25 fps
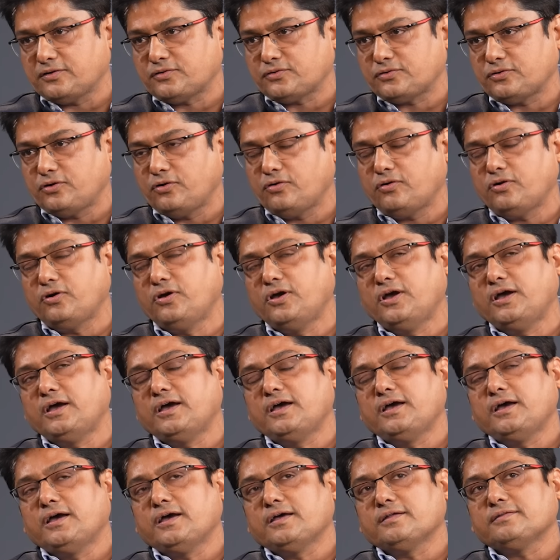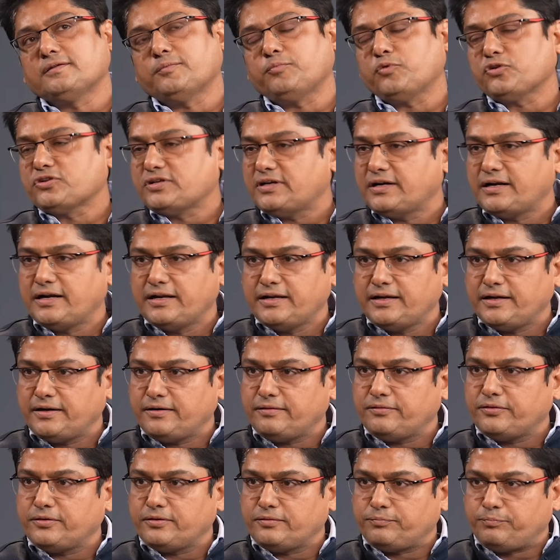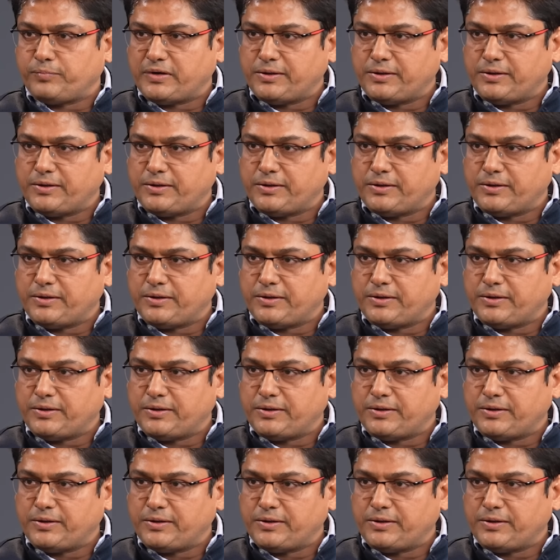So supposedly